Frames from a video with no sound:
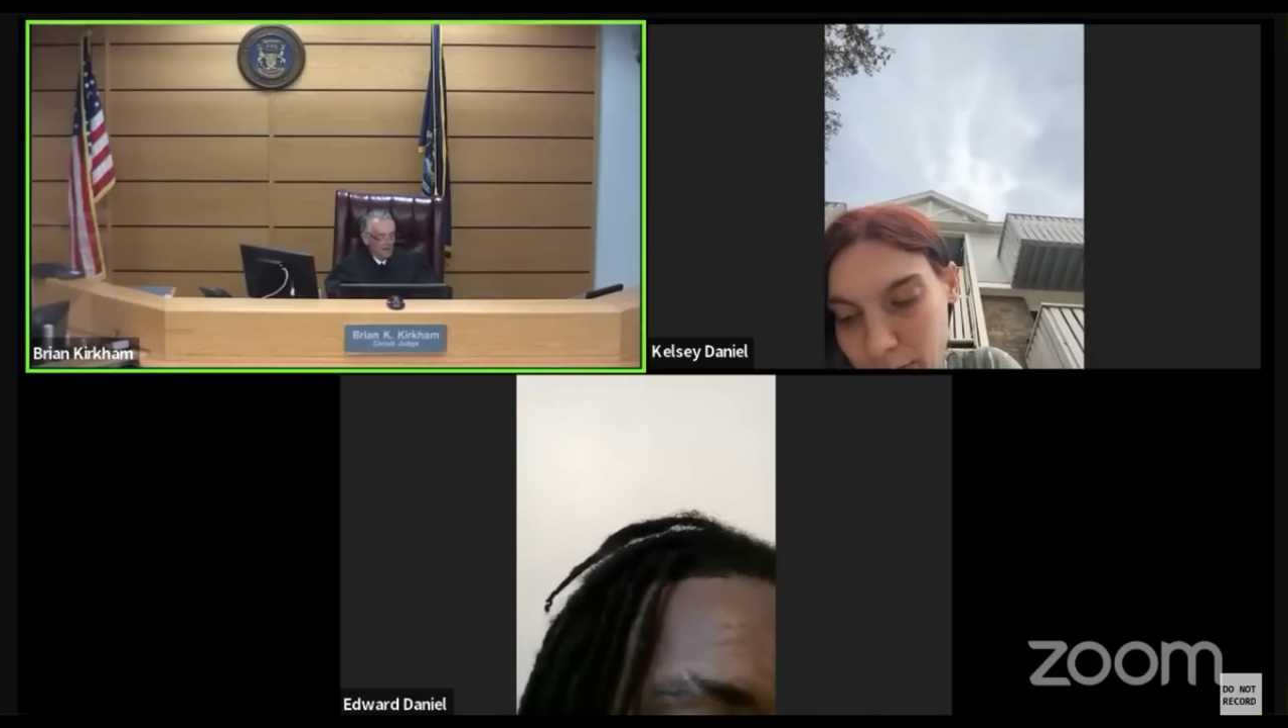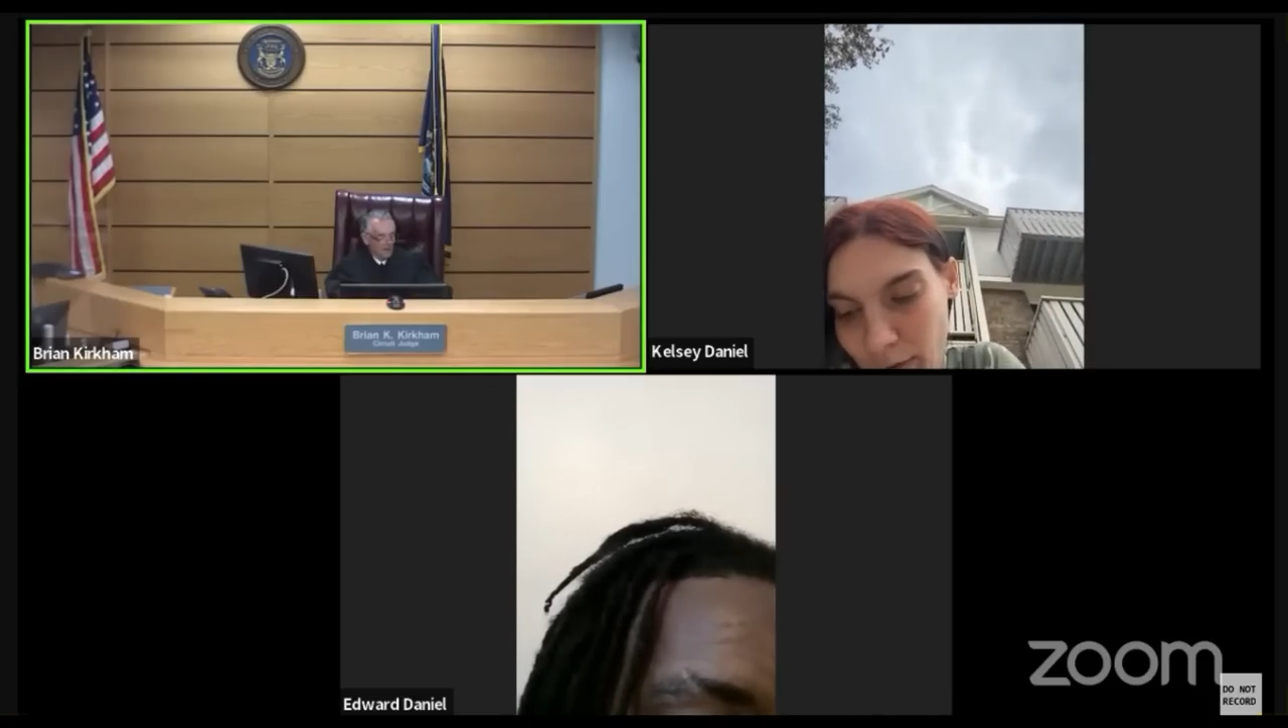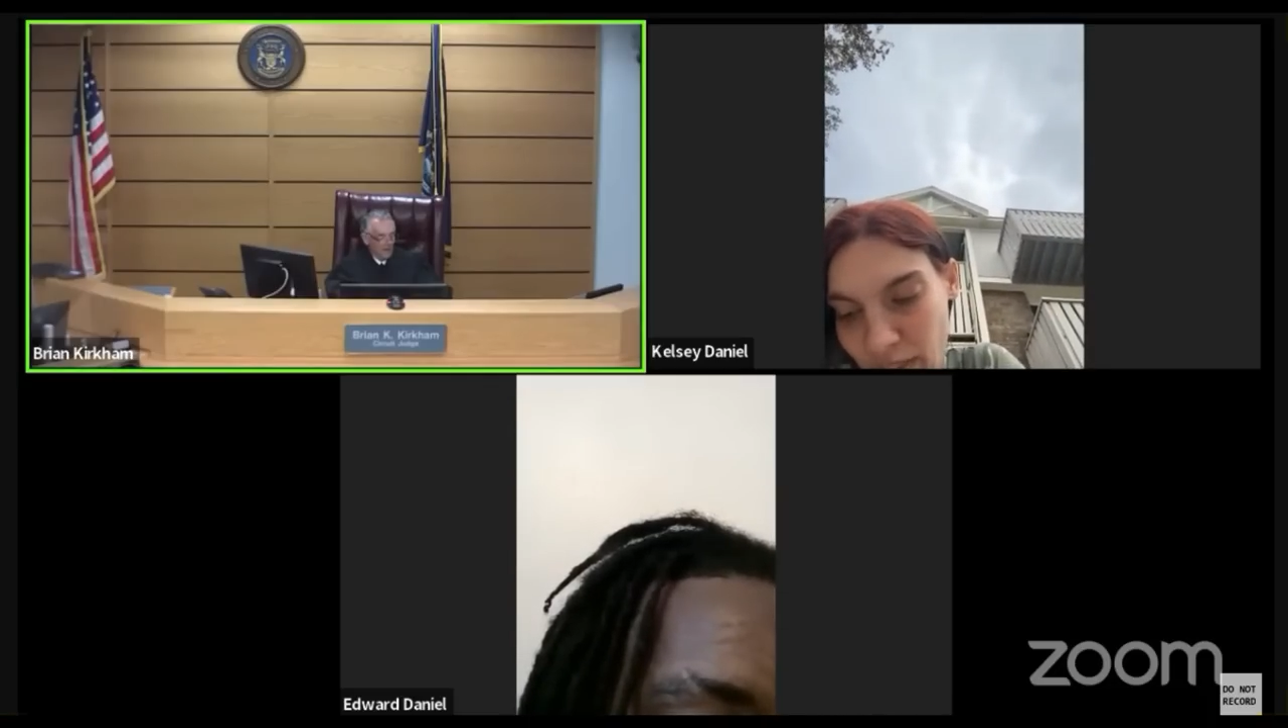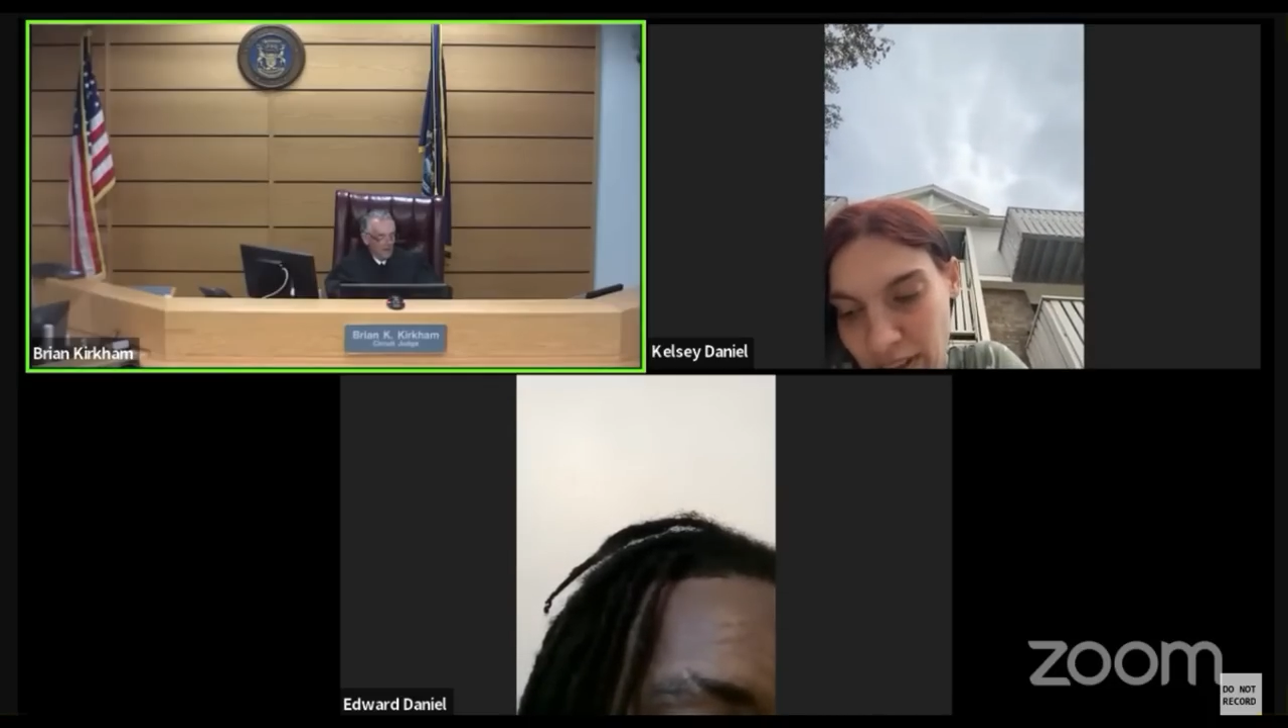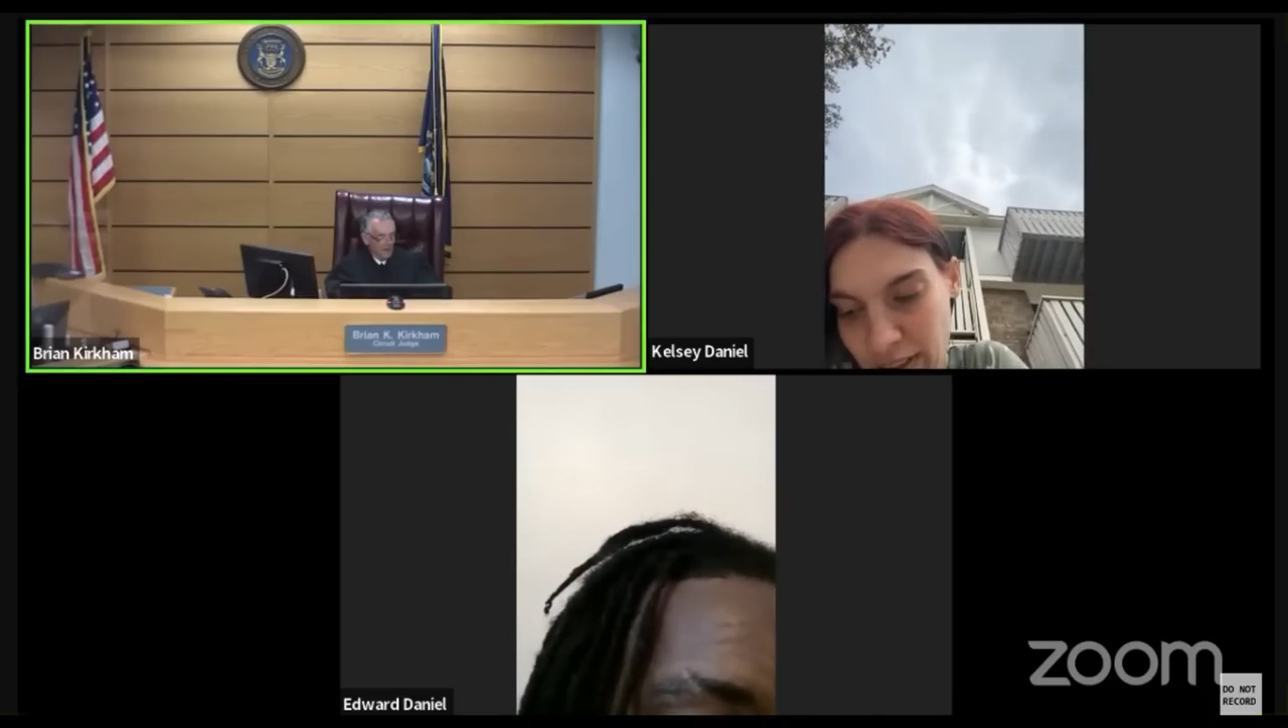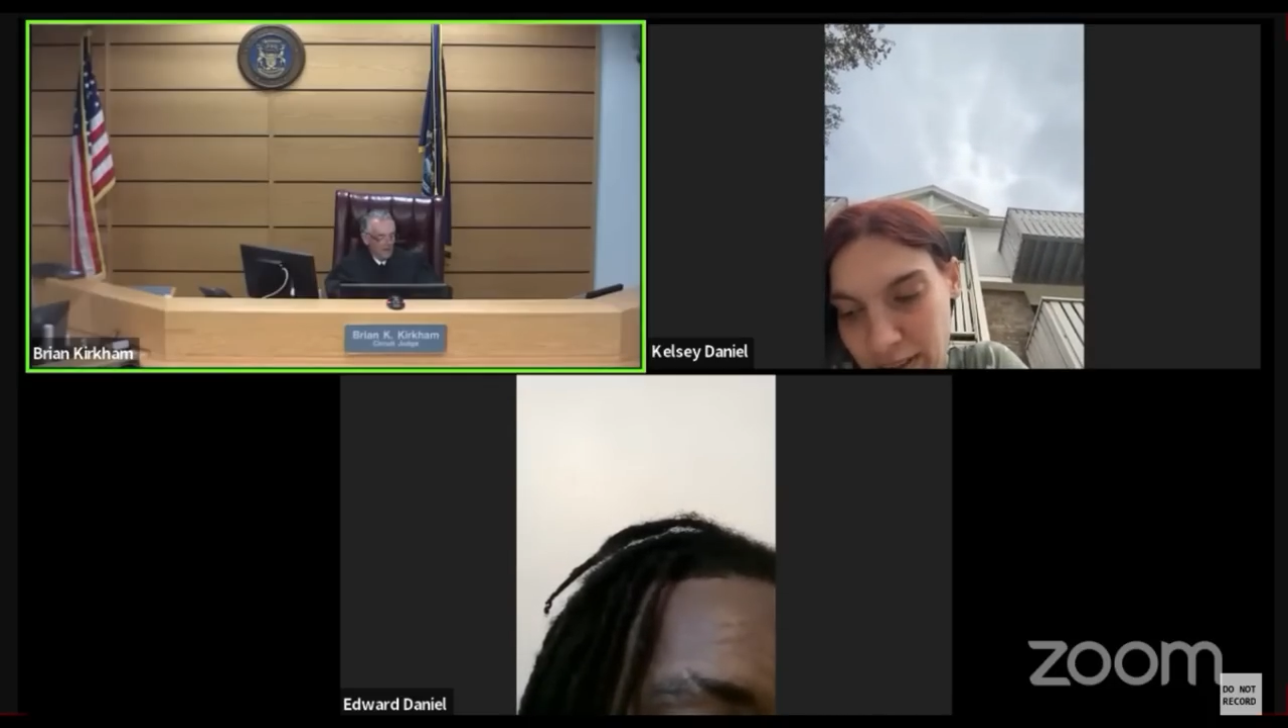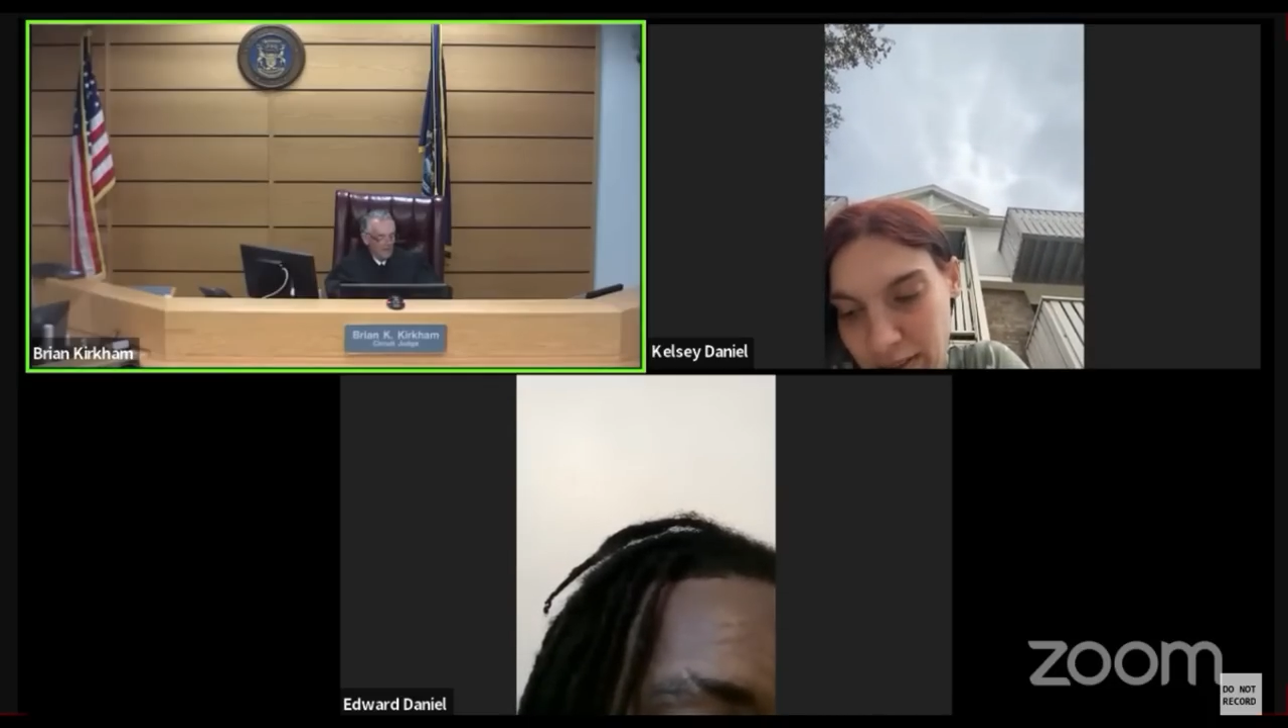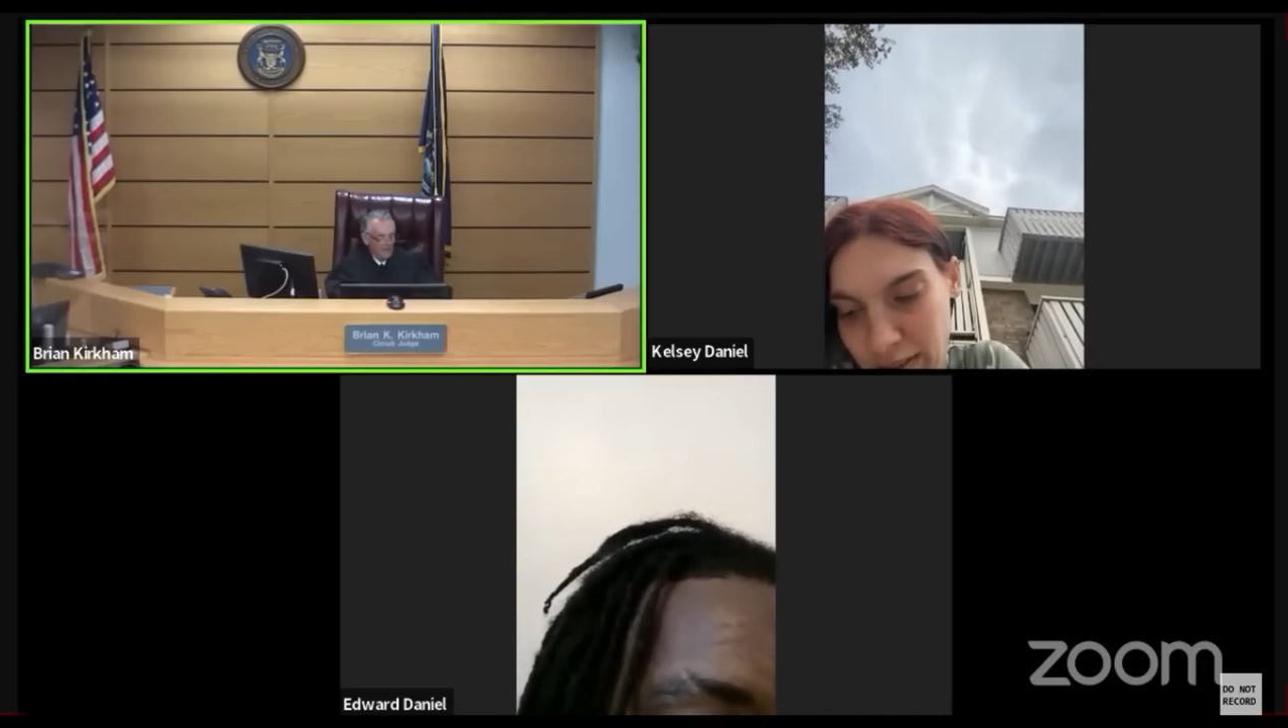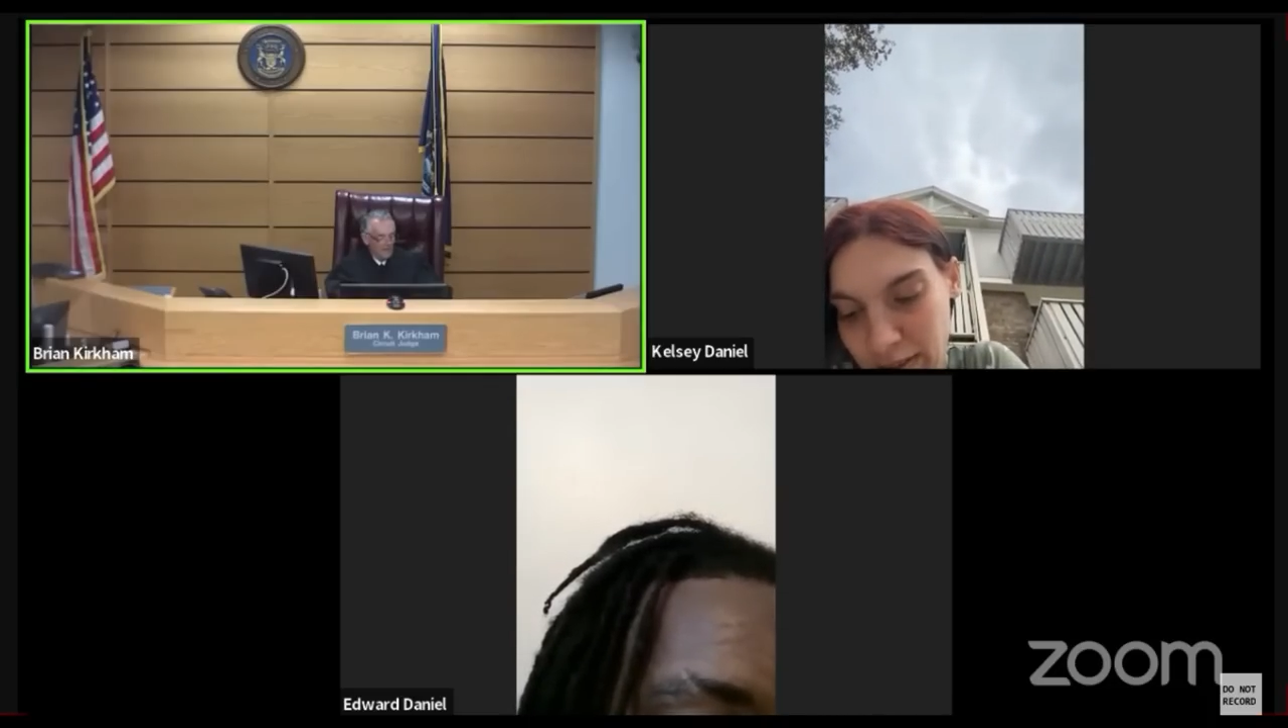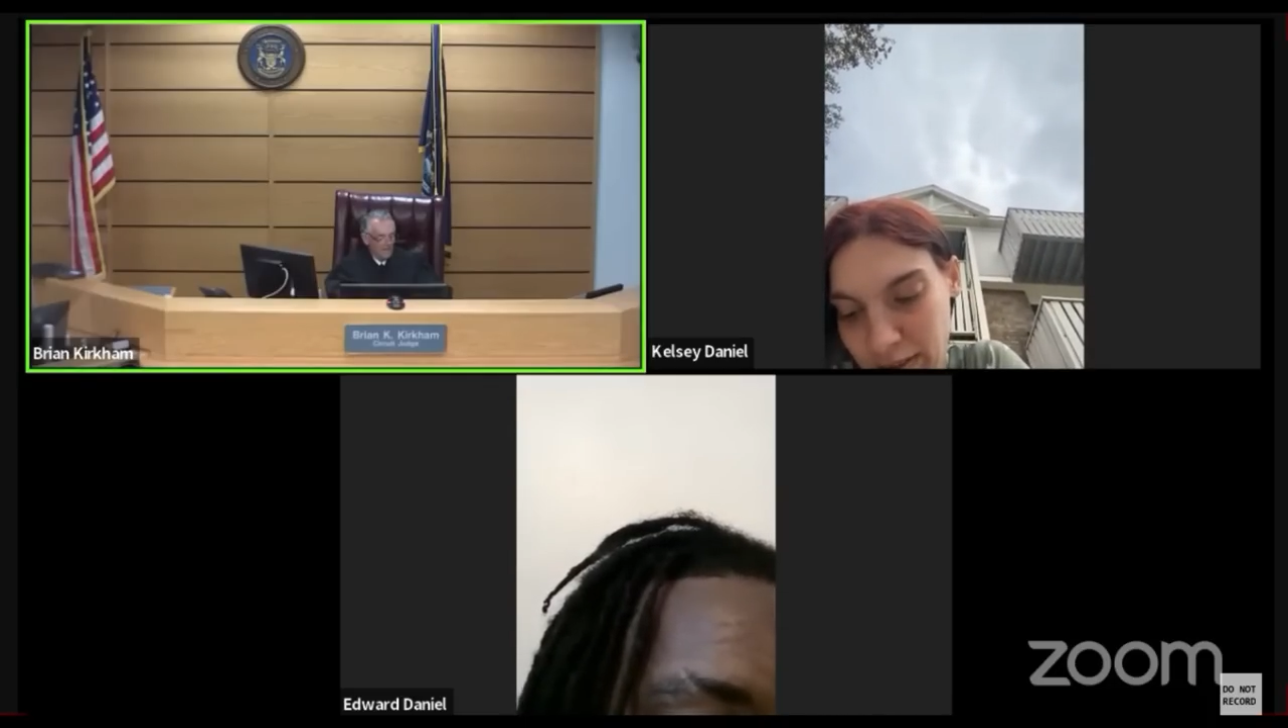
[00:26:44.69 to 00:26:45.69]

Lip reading: okay?